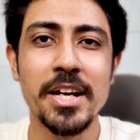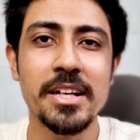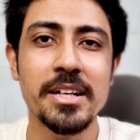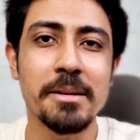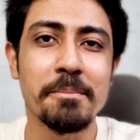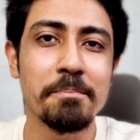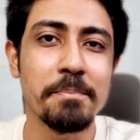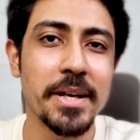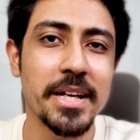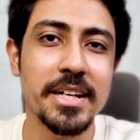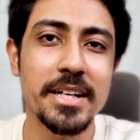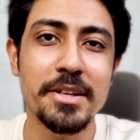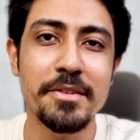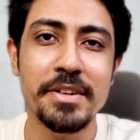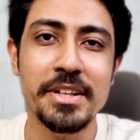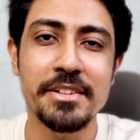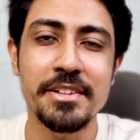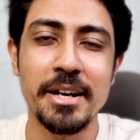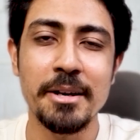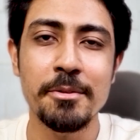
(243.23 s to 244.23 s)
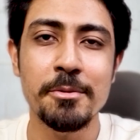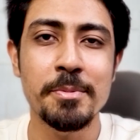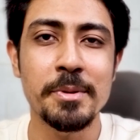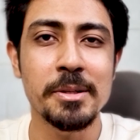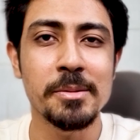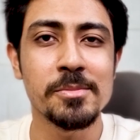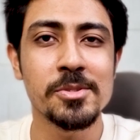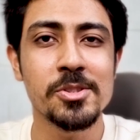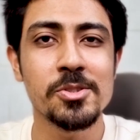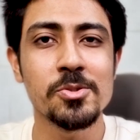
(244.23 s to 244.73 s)
competitive exams
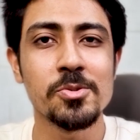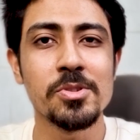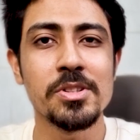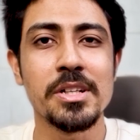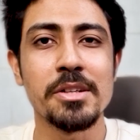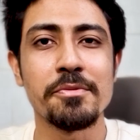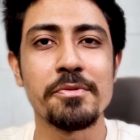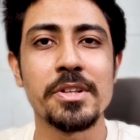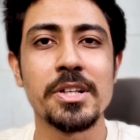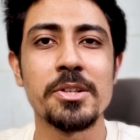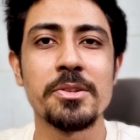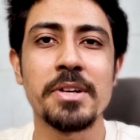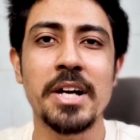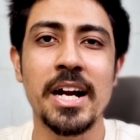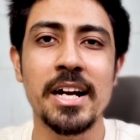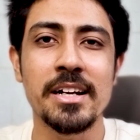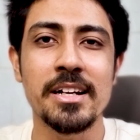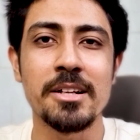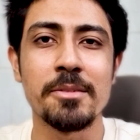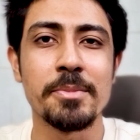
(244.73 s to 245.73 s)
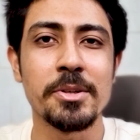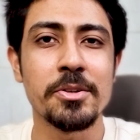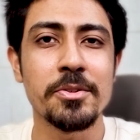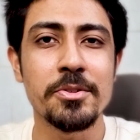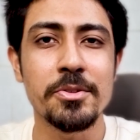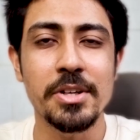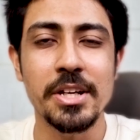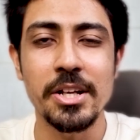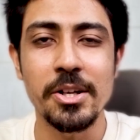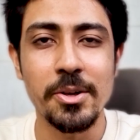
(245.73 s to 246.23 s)
become so difficult to handle, because
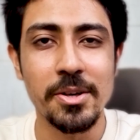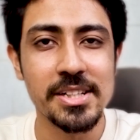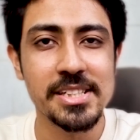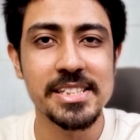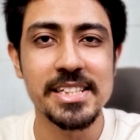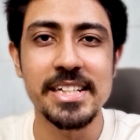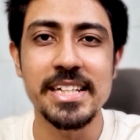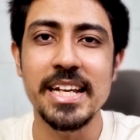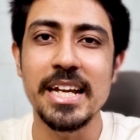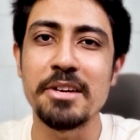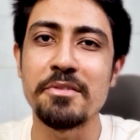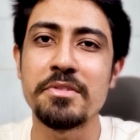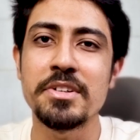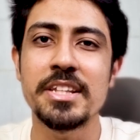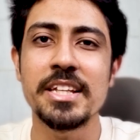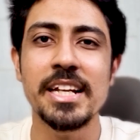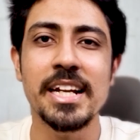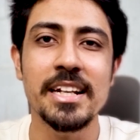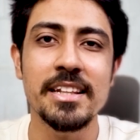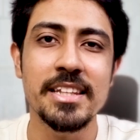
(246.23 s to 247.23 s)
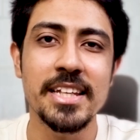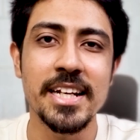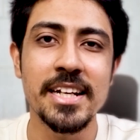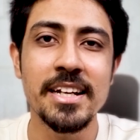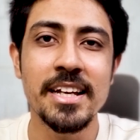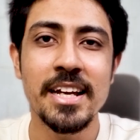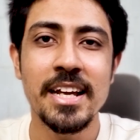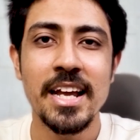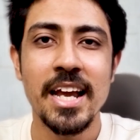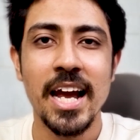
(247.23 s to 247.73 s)
you cannot study everything at the
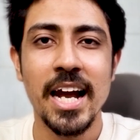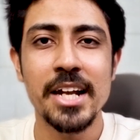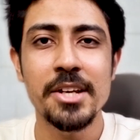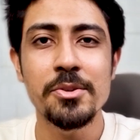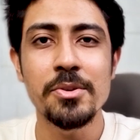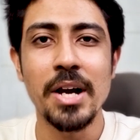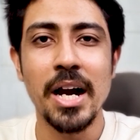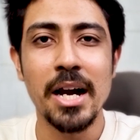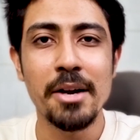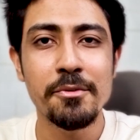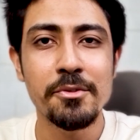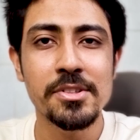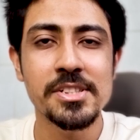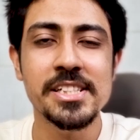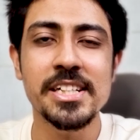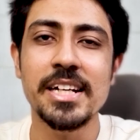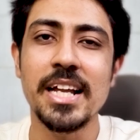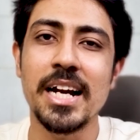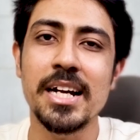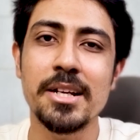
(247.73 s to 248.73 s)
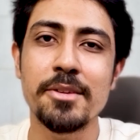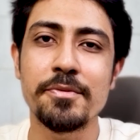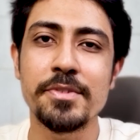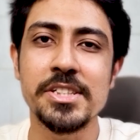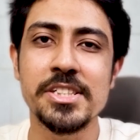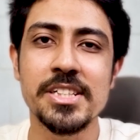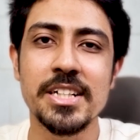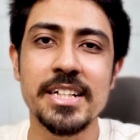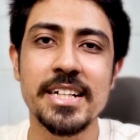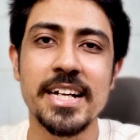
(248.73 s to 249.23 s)
end and you have to set
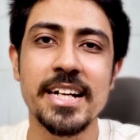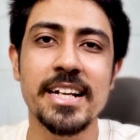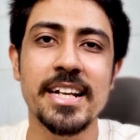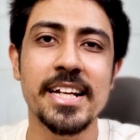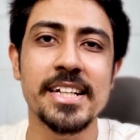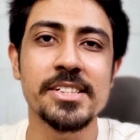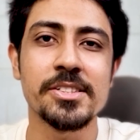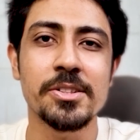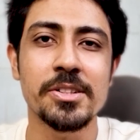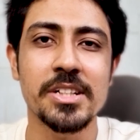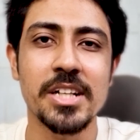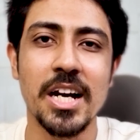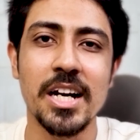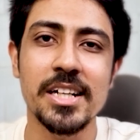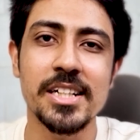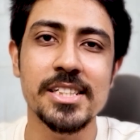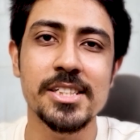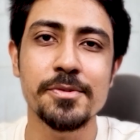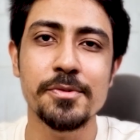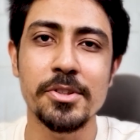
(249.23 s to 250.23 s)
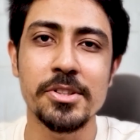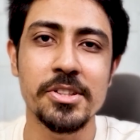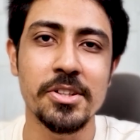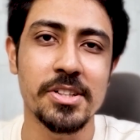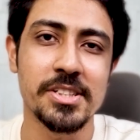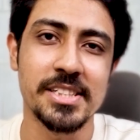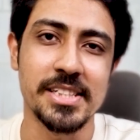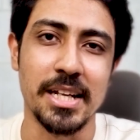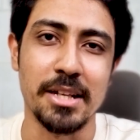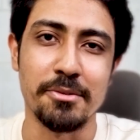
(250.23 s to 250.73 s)
artificial deadlines or targets for
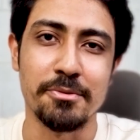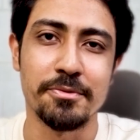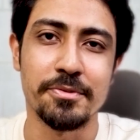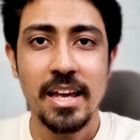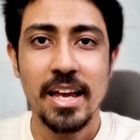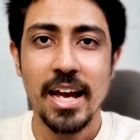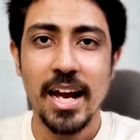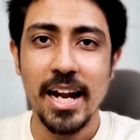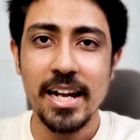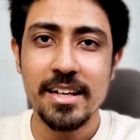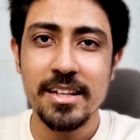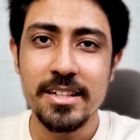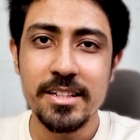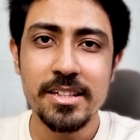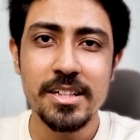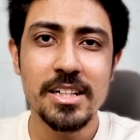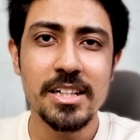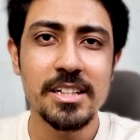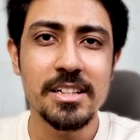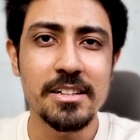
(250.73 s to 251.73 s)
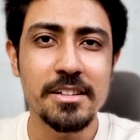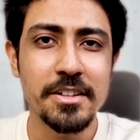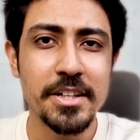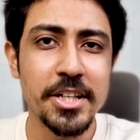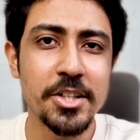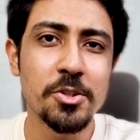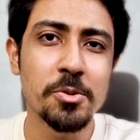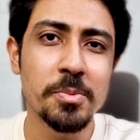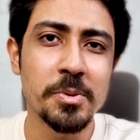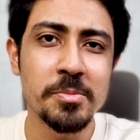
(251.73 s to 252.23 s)
yourself. And here a
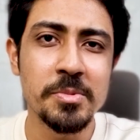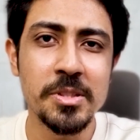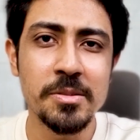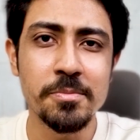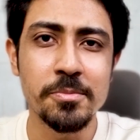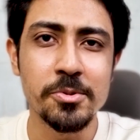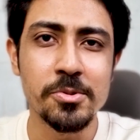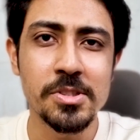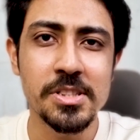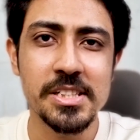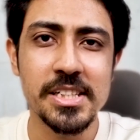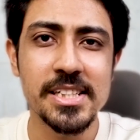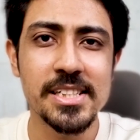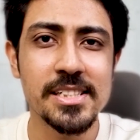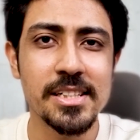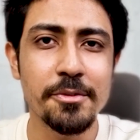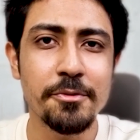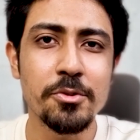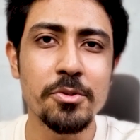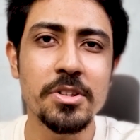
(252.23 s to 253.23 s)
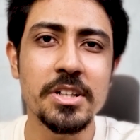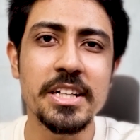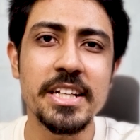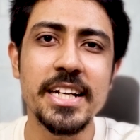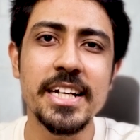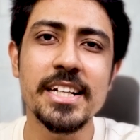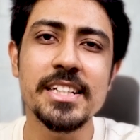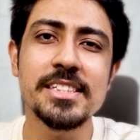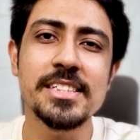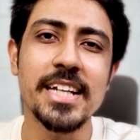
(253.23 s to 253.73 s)
great dopamine boost is if you
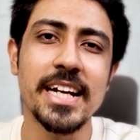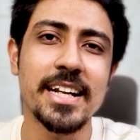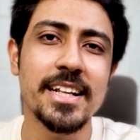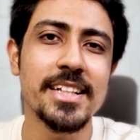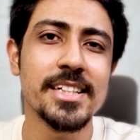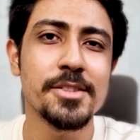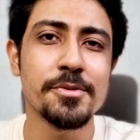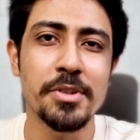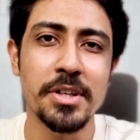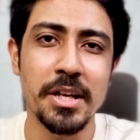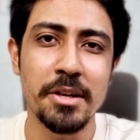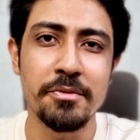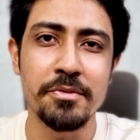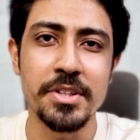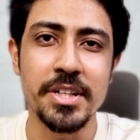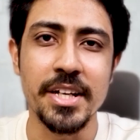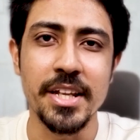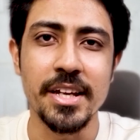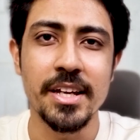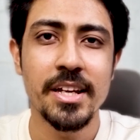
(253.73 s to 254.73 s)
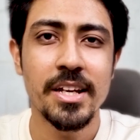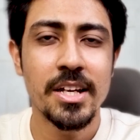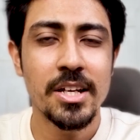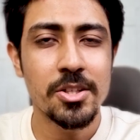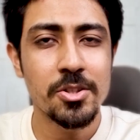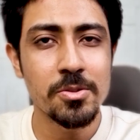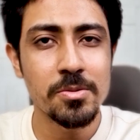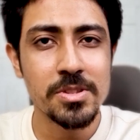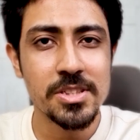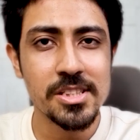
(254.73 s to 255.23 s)
create a checklist for every day.
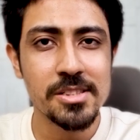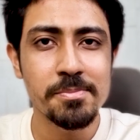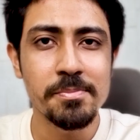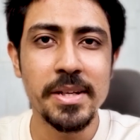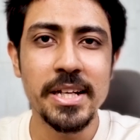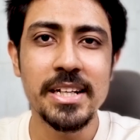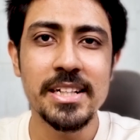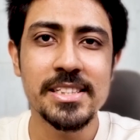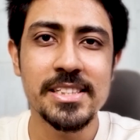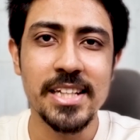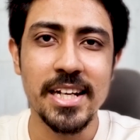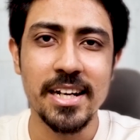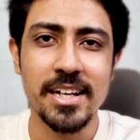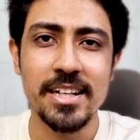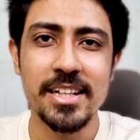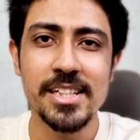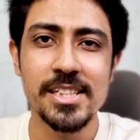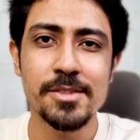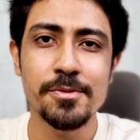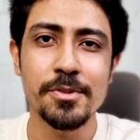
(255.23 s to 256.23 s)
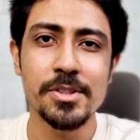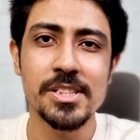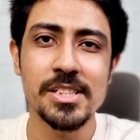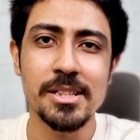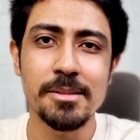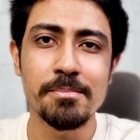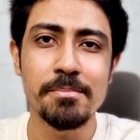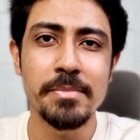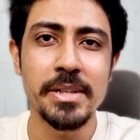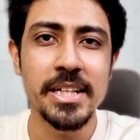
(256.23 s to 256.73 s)
You just make a checklist for
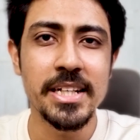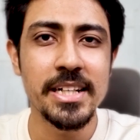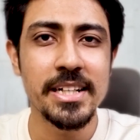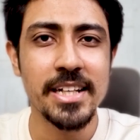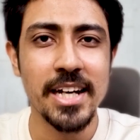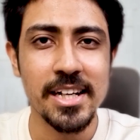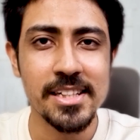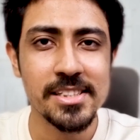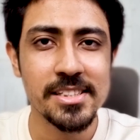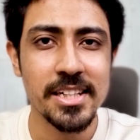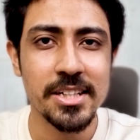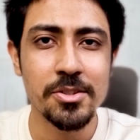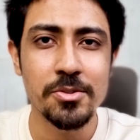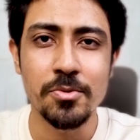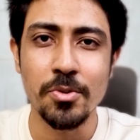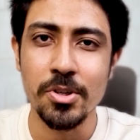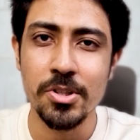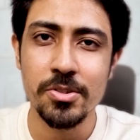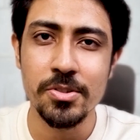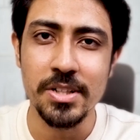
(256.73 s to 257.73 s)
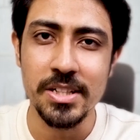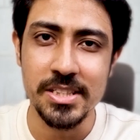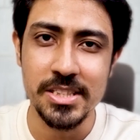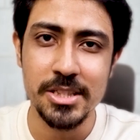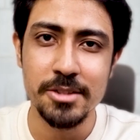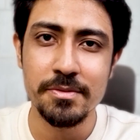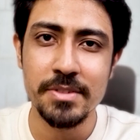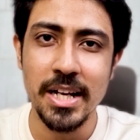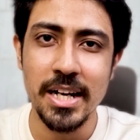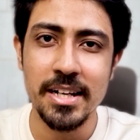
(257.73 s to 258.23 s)
some mini task that you want to
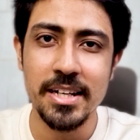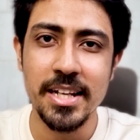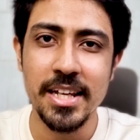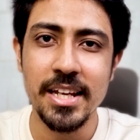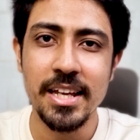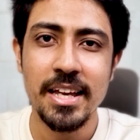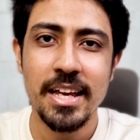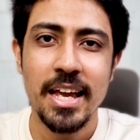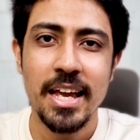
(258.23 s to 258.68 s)
achieve that day,